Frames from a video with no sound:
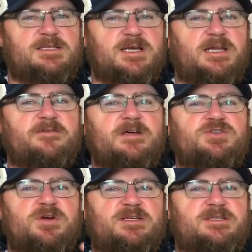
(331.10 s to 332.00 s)
kind of
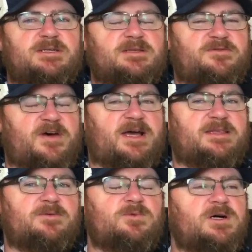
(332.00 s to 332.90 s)
addressing the fact
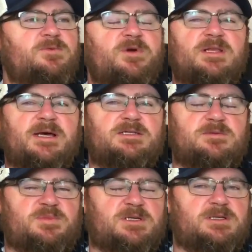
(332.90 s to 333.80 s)
that, one, we like
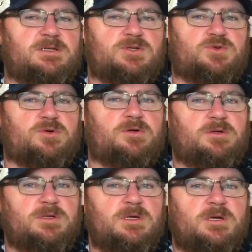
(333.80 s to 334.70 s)
to be in control,